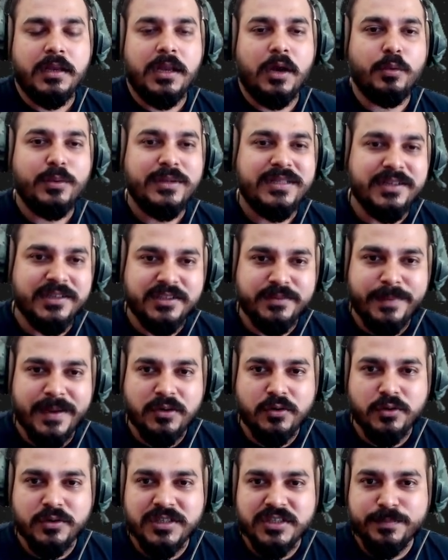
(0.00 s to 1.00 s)
Now with
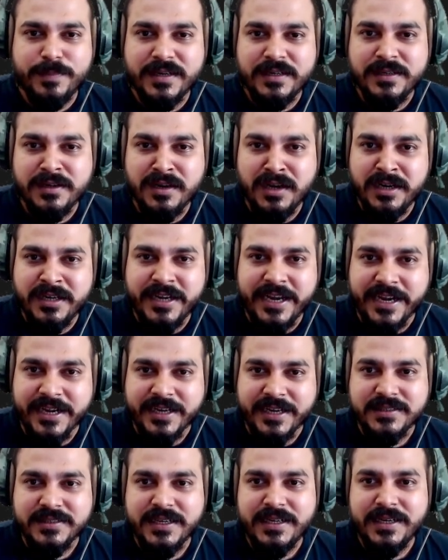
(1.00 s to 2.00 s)
respect to this particular
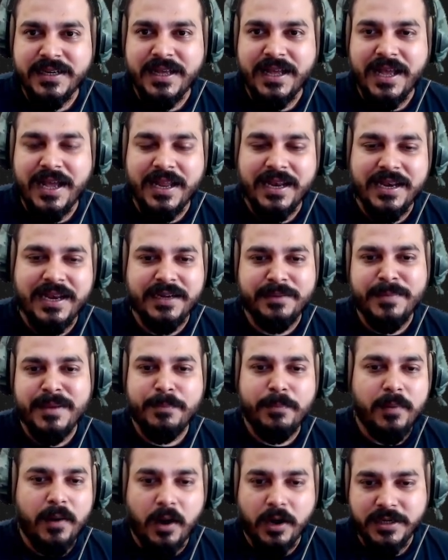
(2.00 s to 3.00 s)
data set, let
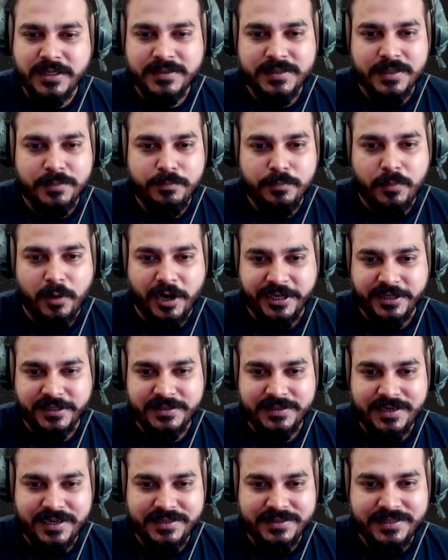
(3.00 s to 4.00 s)
me plot some
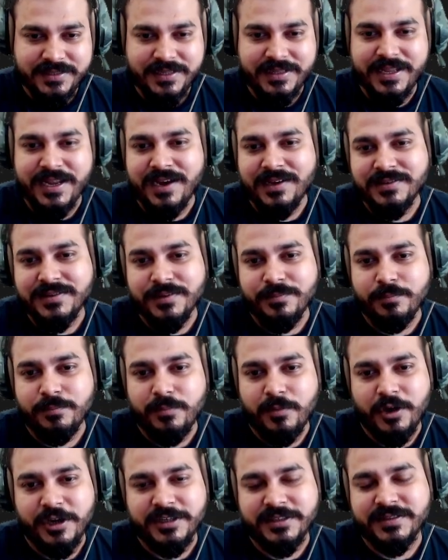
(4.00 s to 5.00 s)
points. Let's say there are some
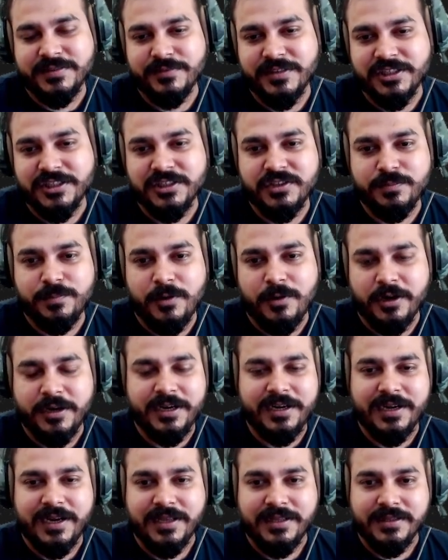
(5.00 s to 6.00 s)
points which is
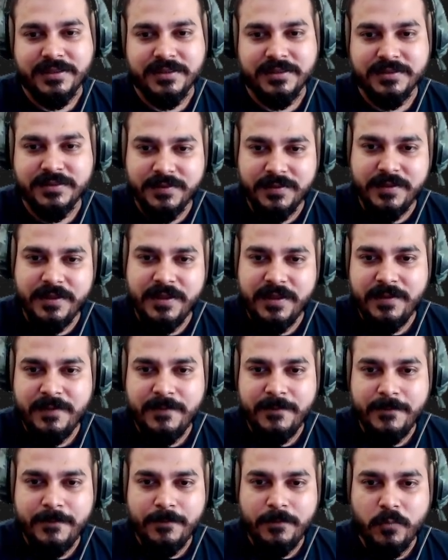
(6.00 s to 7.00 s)
plotted like this.
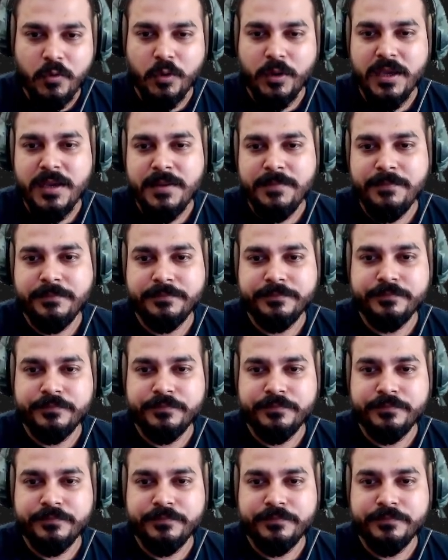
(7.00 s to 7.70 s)
Okay.